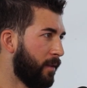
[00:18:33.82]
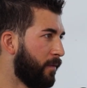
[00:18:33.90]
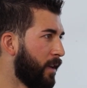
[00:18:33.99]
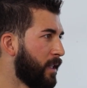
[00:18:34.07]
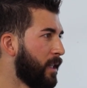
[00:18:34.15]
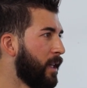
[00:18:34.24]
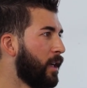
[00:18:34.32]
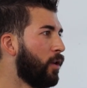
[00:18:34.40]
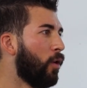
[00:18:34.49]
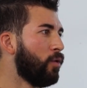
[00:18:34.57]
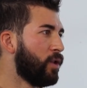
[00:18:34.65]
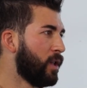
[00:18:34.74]
investing in
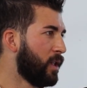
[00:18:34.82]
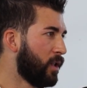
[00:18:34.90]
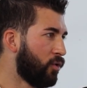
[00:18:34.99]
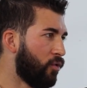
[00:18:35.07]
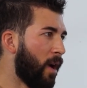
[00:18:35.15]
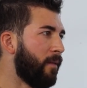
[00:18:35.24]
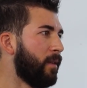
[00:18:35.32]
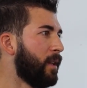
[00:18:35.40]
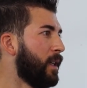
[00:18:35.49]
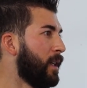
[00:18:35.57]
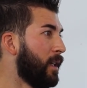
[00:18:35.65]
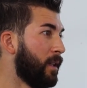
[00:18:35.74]
coaches,
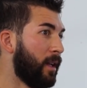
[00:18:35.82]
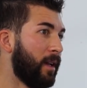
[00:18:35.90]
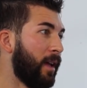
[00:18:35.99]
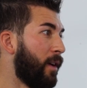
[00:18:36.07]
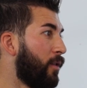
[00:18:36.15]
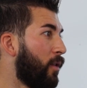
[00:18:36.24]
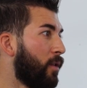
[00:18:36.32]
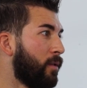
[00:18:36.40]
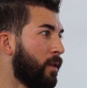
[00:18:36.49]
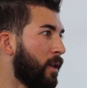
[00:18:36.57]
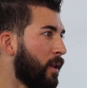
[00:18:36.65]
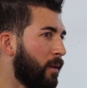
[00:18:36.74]
traveling, and then later on
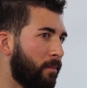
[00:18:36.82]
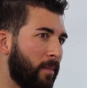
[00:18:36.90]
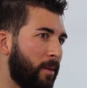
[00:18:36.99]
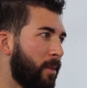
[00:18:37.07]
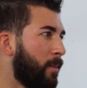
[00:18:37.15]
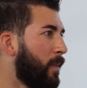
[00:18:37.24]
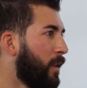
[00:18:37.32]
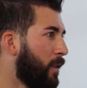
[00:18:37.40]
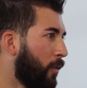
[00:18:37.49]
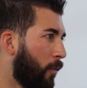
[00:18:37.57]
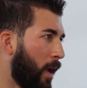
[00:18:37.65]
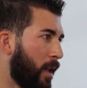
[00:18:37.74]
maybe be
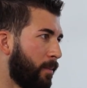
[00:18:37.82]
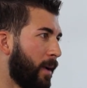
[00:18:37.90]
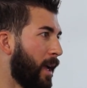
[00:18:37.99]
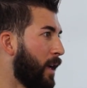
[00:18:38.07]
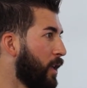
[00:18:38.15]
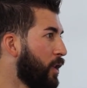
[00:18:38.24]
derailed by an